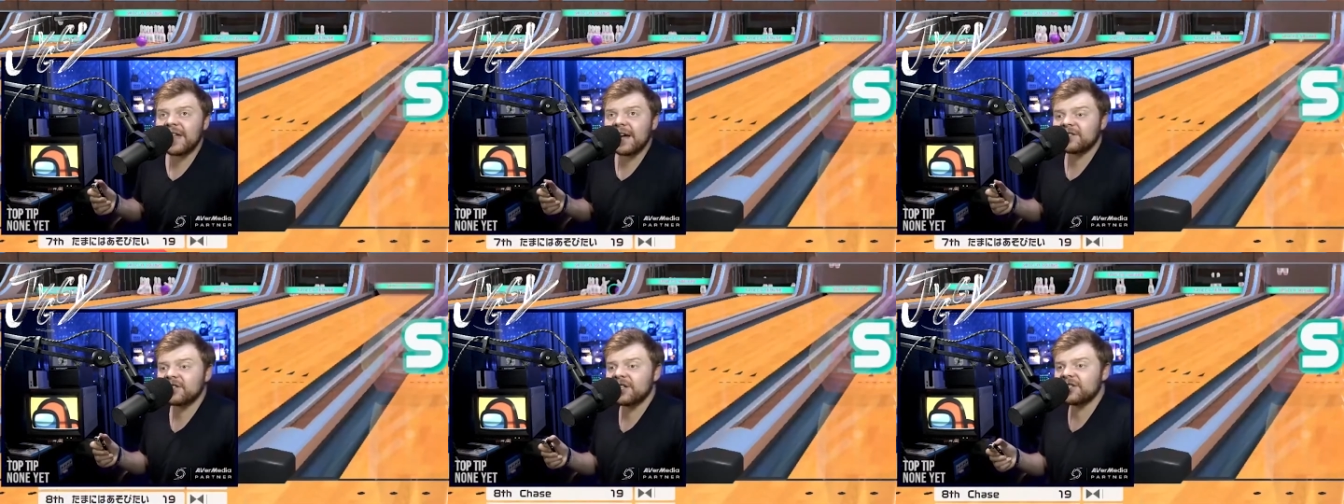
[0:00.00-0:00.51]

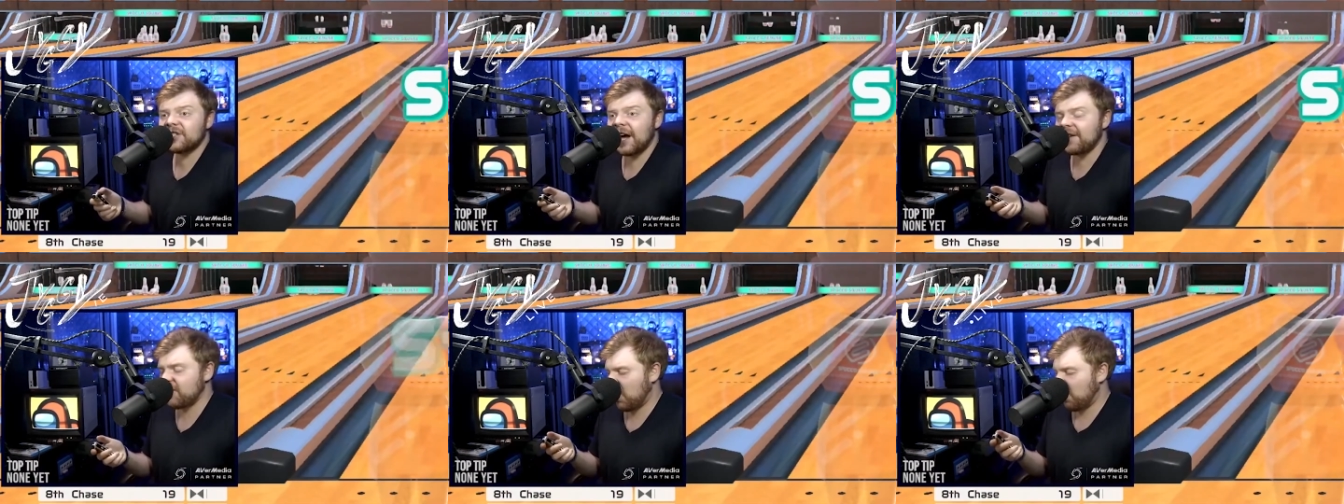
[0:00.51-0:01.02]
that to
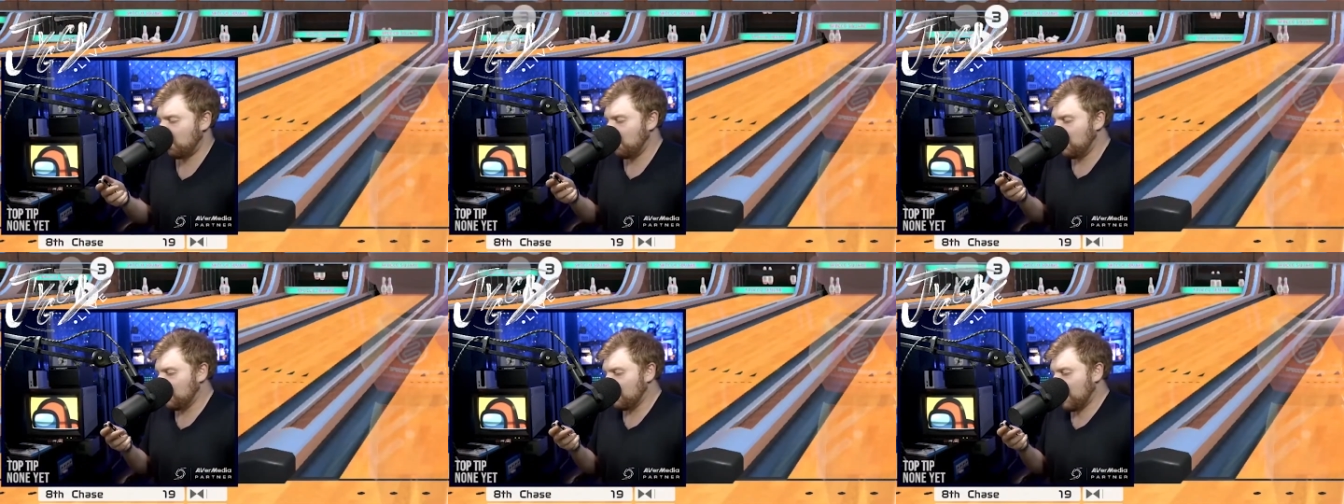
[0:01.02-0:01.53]
Nintendo
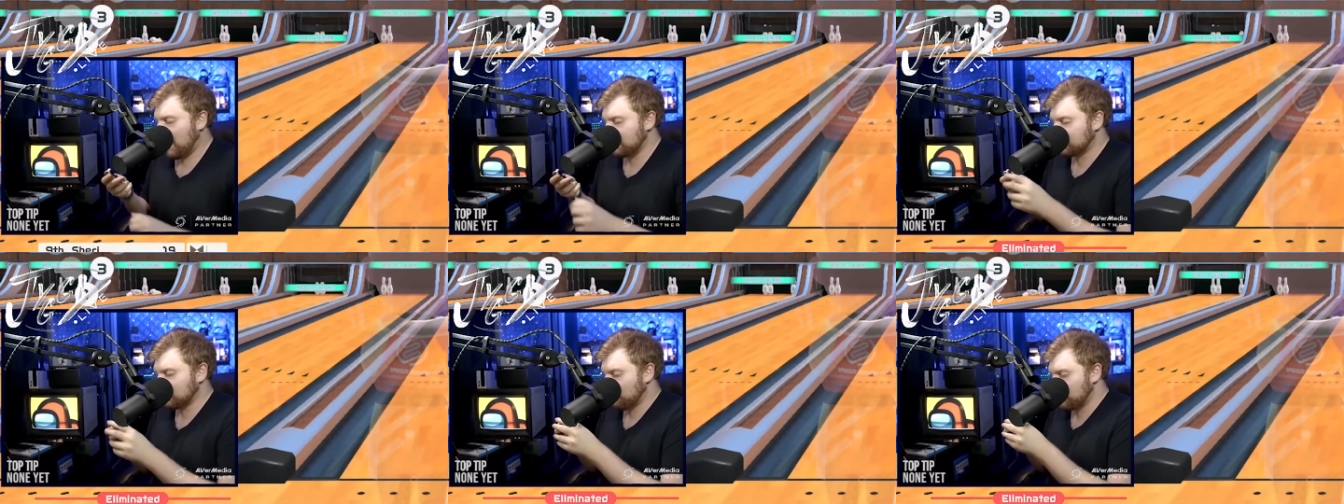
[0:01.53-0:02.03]

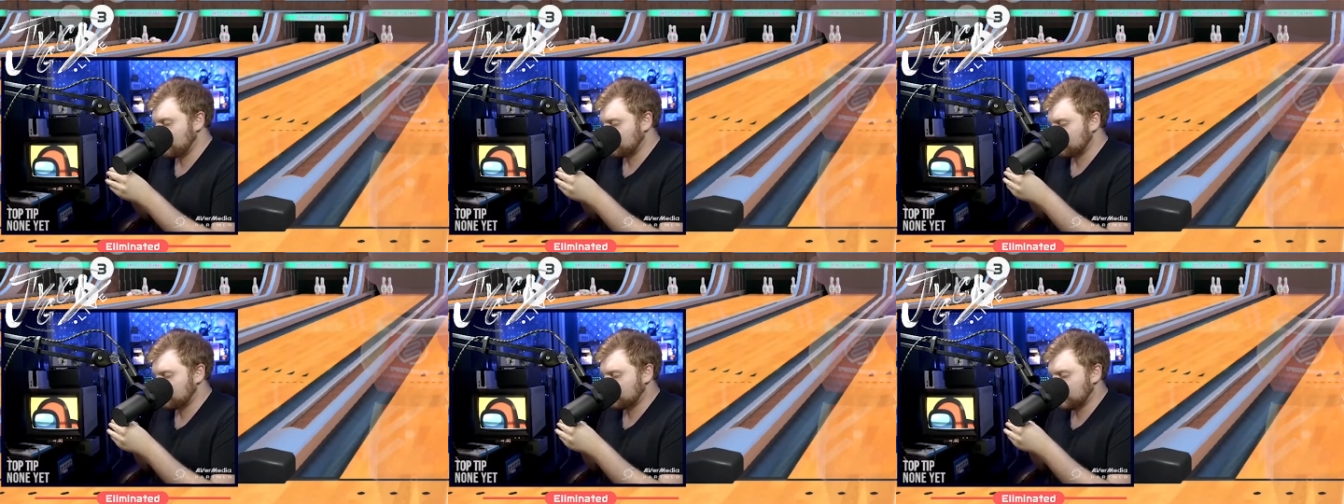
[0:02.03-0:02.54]
as a
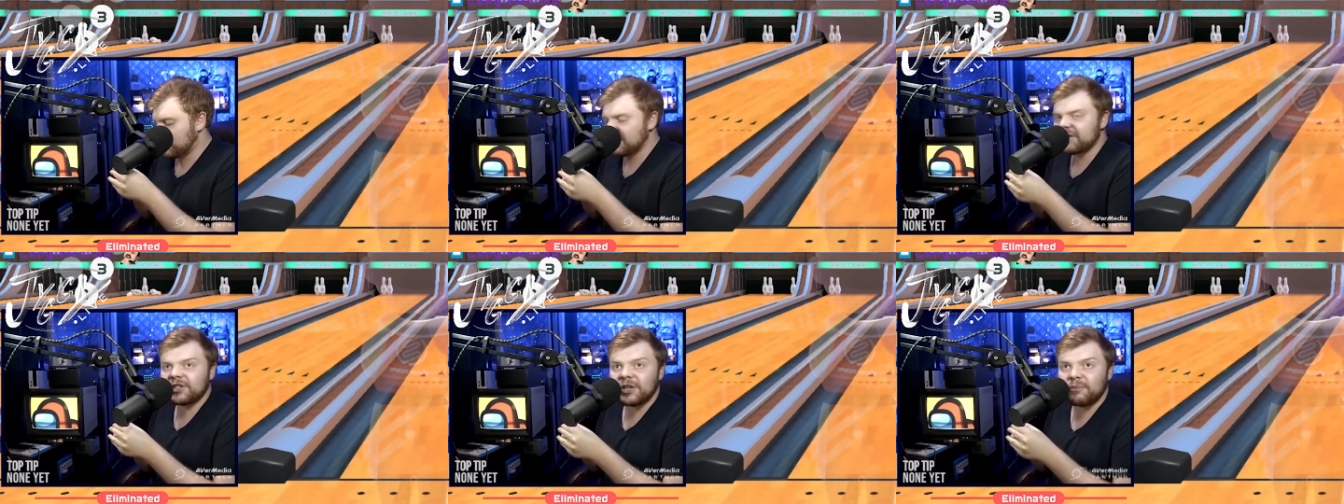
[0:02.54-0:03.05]
reason to,
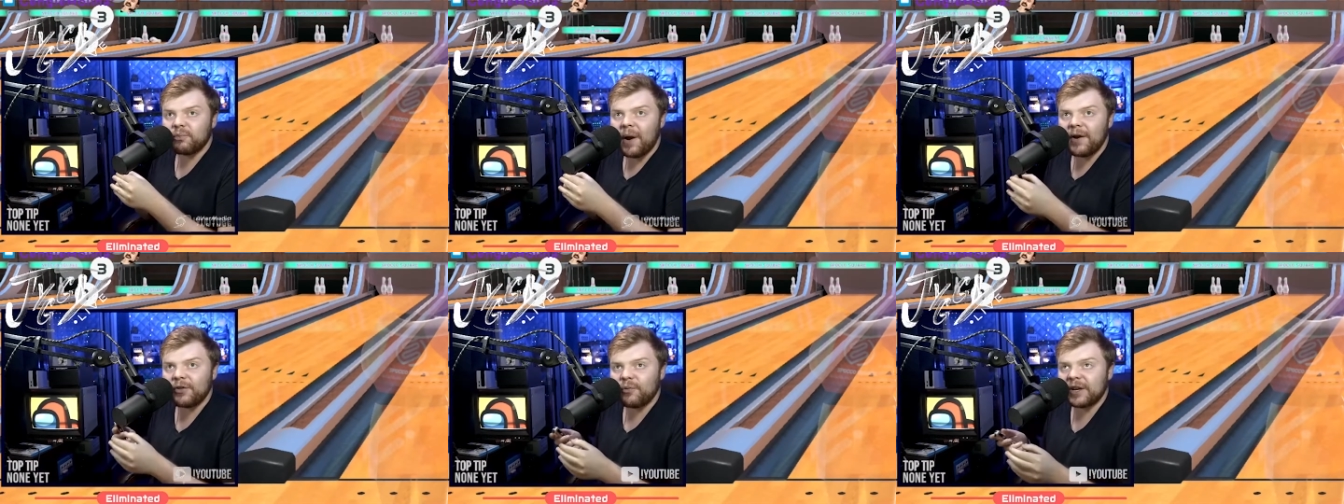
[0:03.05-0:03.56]
to
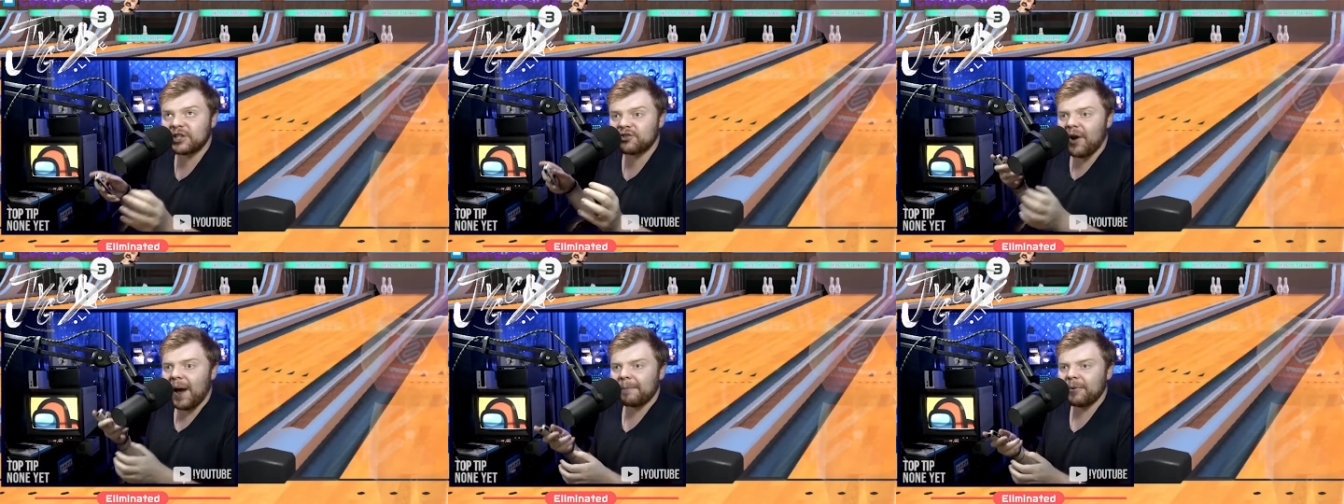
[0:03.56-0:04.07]
wear the wrist
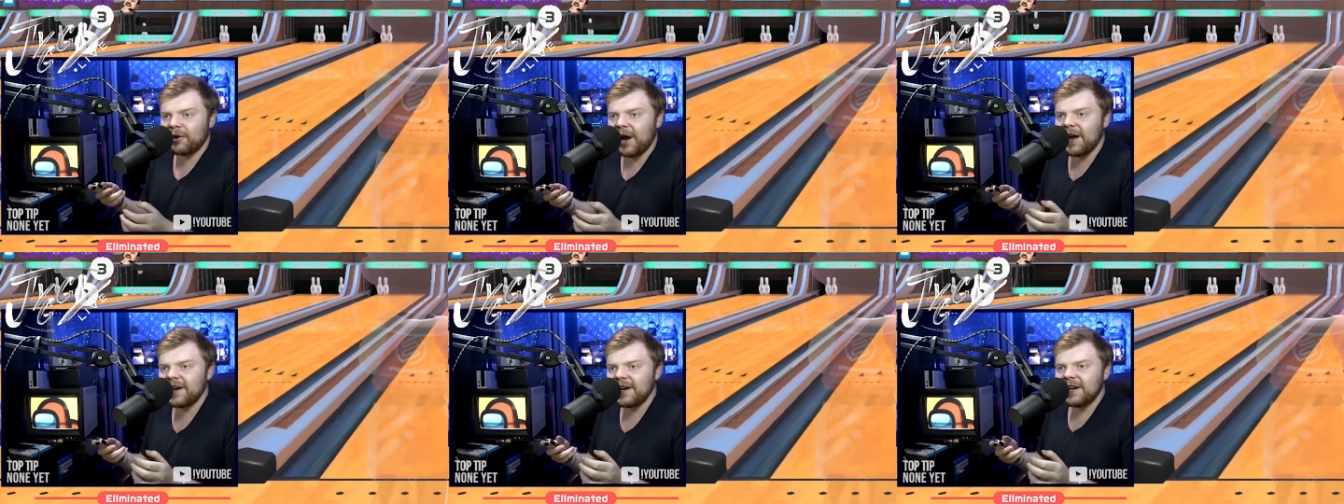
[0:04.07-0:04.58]
strap, okay?